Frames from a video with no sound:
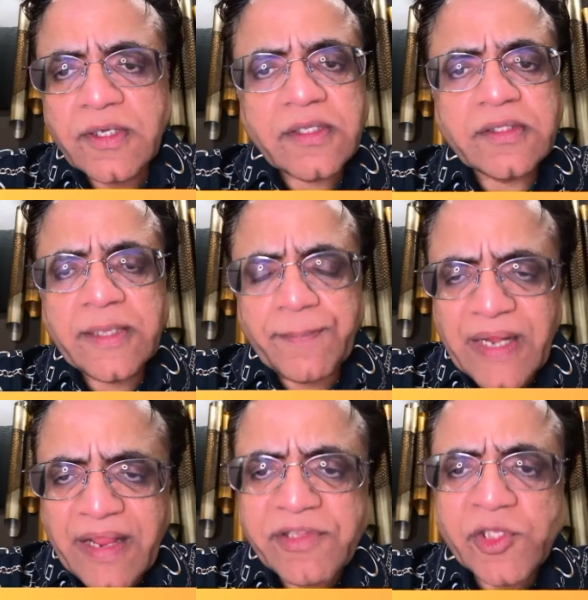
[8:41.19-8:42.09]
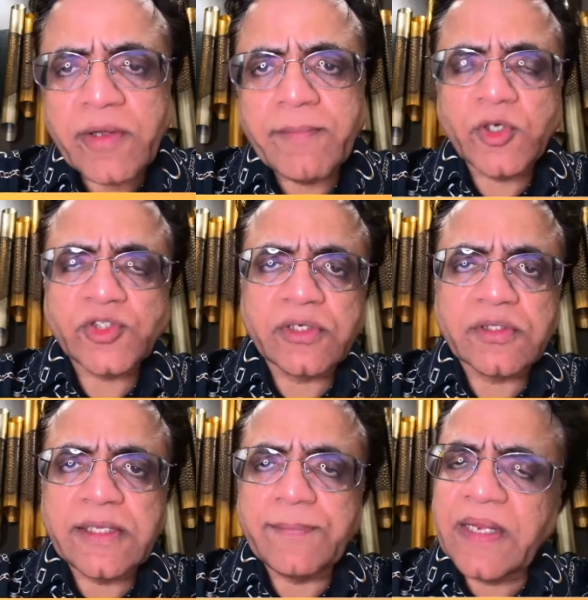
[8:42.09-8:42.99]
They play with your emotion,
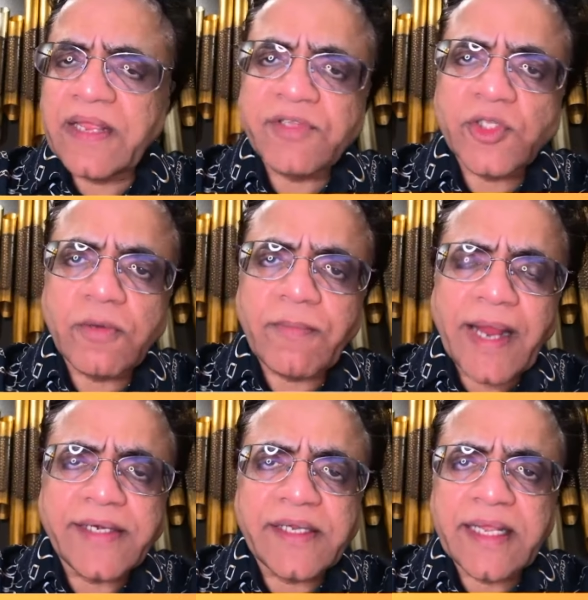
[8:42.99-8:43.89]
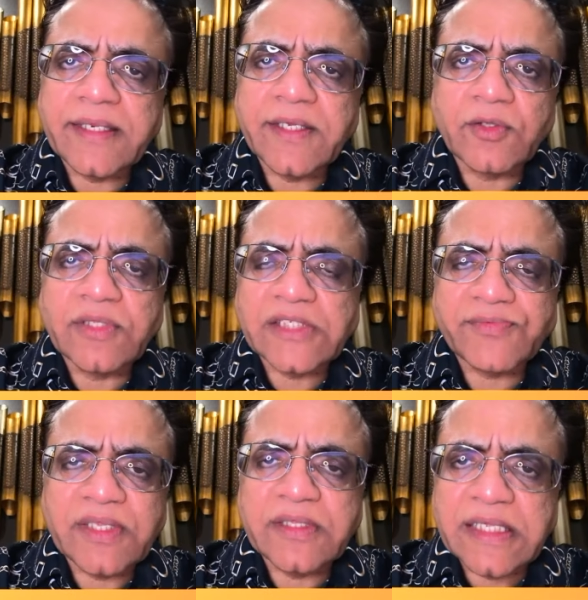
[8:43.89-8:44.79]
they play with your mind, and you know that's
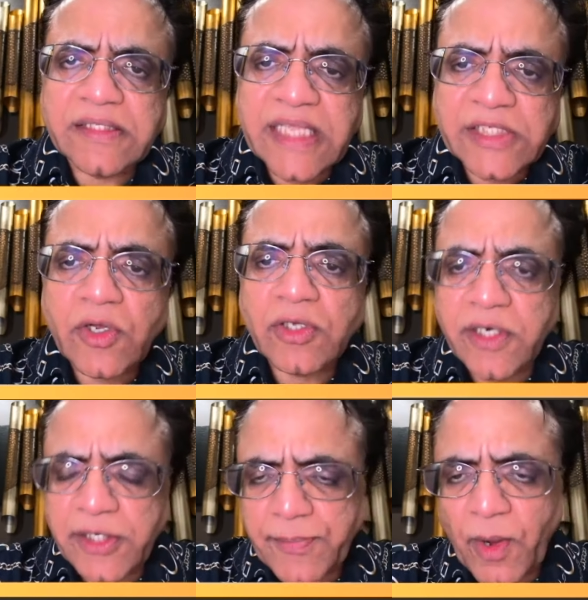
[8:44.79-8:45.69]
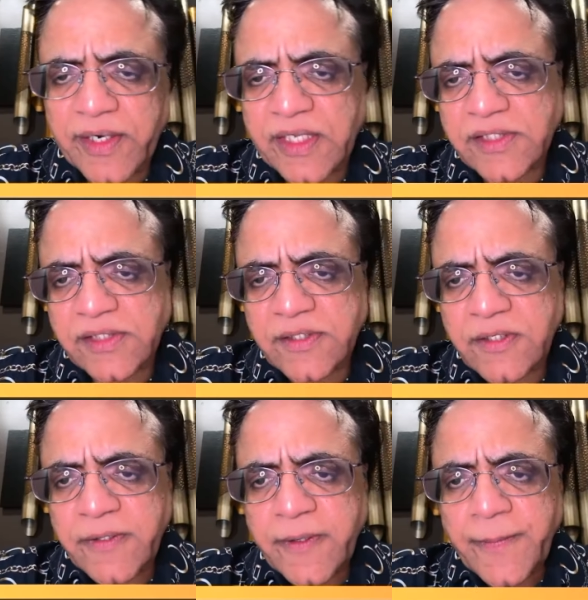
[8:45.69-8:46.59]
called dirty politics.
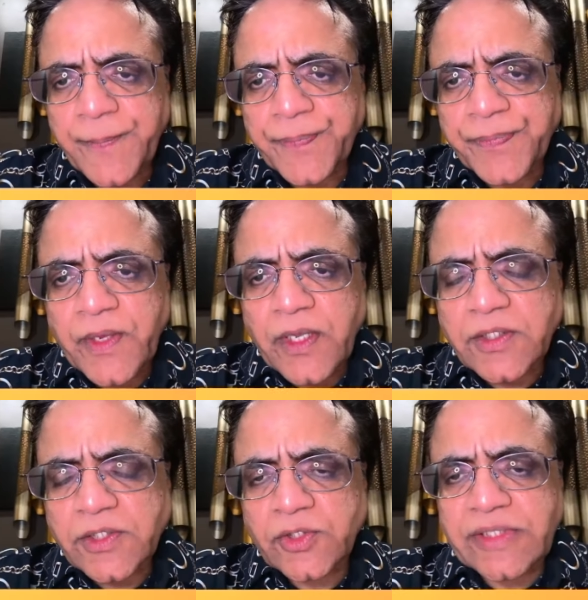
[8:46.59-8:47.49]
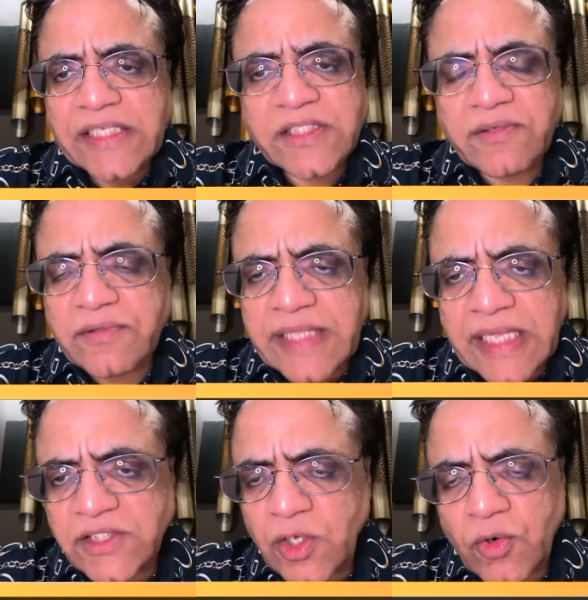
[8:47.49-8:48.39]
So that's
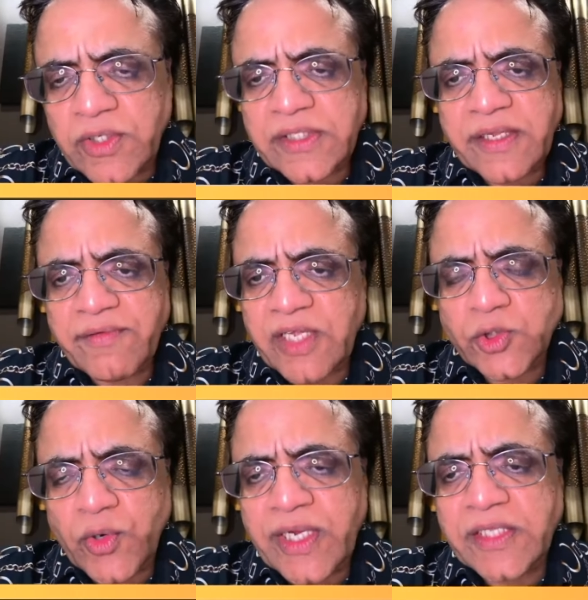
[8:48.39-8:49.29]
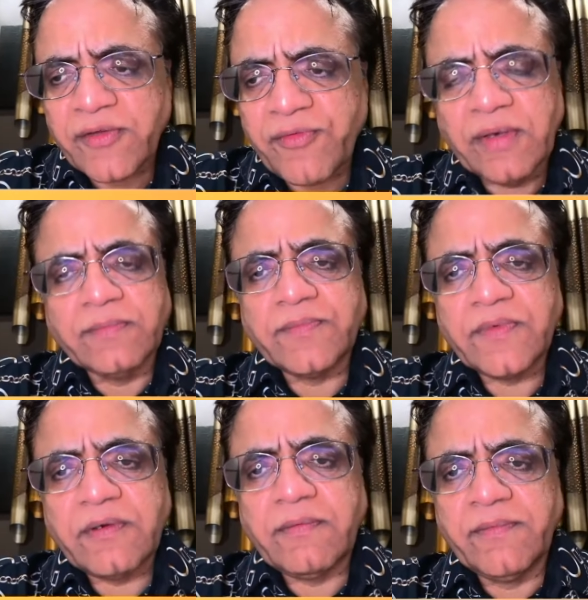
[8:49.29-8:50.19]
the only thing we are showing in the film.
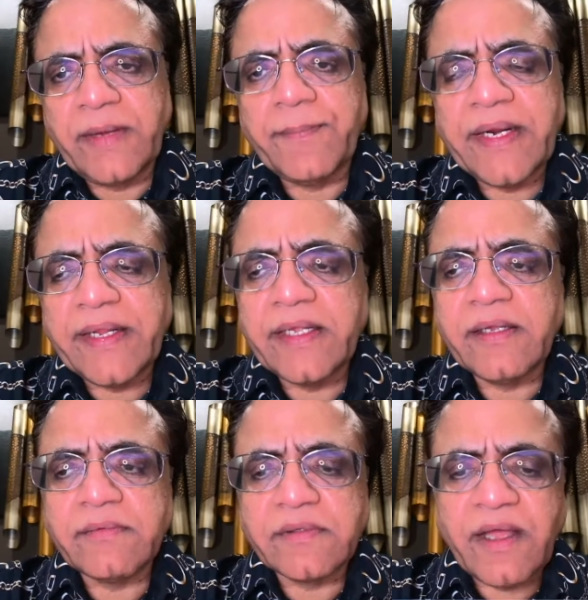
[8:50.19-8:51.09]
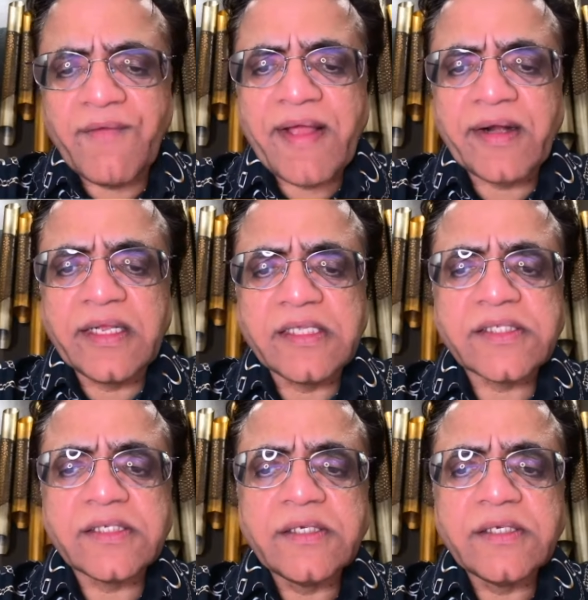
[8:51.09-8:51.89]
We are bringing the awareness.